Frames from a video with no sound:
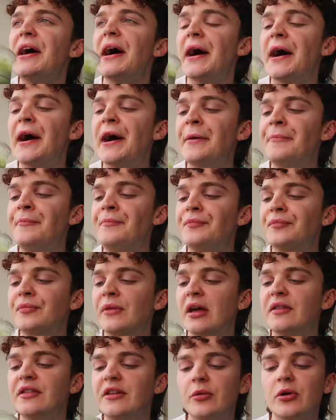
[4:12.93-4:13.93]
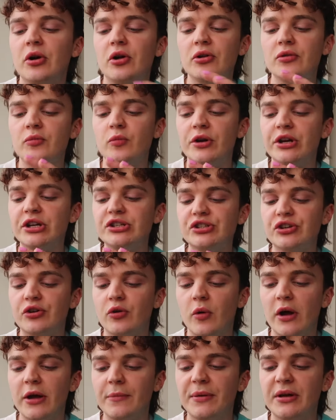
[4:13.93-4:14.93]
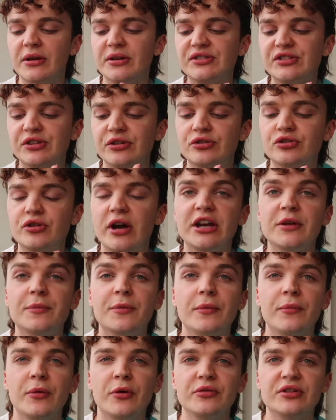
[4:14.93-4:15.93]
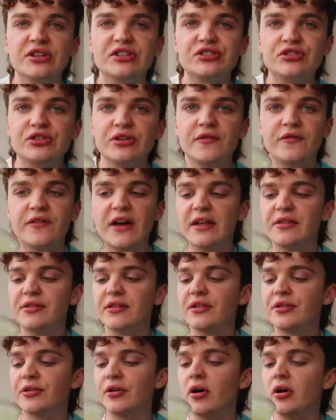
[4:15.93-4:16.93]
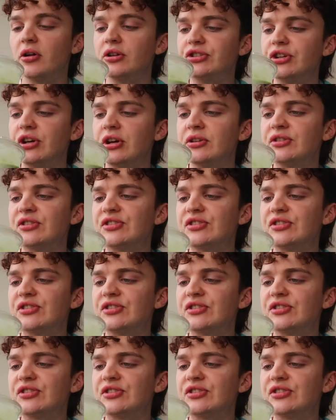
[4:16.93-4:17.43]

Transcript: And they were all wanting to go out because they're trying to promote this new event that they're all doing.